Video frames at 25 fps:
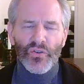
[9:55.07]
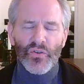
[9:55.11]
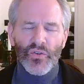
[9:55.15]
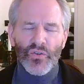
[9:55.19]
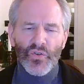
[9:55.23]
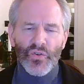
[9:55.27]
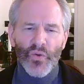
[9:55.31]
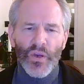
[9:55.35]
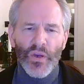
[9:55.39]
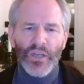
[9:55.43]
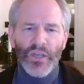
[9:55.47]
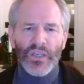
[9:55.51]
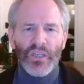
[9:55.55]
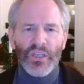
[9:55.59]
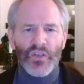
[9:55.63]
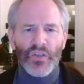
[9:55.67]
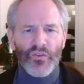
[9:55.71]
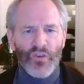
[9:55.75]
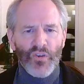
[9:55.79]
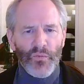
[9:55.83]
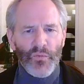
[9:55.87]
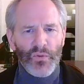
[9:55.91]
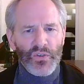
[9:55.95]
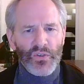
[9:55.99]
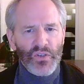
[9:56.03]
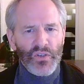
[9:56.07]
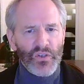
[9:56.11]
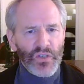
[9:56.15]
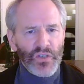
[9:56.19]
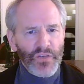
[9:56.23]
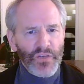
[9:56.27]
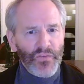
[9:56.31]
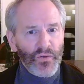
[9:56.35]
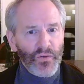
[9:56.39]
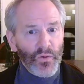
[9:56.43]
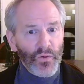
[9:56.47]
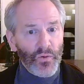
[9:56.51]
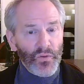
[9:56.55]
joint contributes to
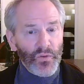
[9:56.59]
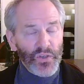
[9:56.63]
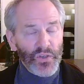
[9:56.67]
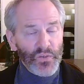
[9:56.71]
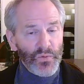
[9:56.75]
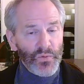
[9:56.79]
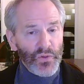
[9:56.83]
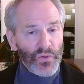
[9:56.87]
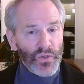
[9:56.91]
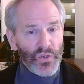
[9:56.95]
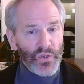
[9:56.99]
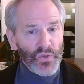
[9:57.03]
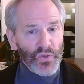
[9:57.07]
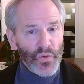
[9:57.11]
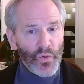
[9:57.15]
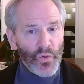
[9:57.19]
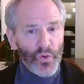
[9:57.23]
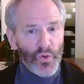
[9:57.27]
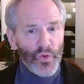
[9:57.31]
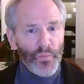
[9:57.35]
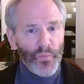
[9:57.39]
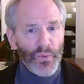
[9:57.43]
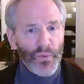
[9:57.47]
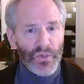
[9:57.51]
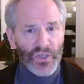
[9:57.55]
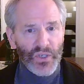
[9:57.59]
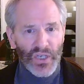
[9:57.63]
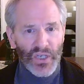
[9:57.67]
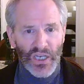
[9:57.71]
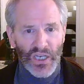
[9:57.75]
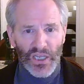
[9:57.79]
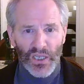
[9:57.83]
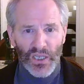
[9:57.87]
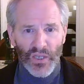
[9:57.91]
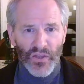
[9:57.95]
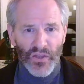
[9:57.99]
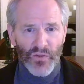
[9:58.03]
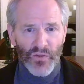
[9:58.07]
difficulties with the shoulder,
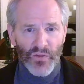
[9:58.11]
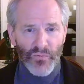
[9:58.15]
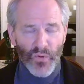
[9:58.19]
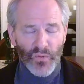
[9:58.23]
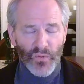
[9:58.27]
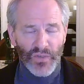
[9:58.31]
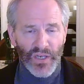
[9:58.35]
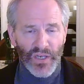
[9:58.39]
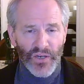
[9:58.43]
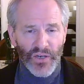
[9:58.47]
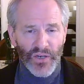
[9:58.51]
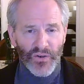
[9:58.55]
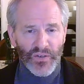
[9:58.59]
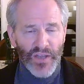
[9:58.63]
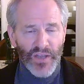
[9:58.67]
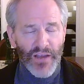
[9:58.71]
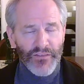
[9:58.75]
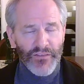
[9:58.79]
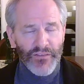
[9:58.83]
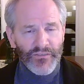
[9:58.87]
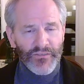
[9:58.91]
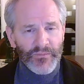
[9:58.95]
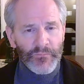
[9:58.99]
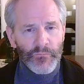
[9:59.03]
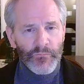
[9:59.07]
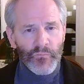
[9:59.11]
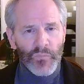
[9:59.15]
particularly the rotator cuff.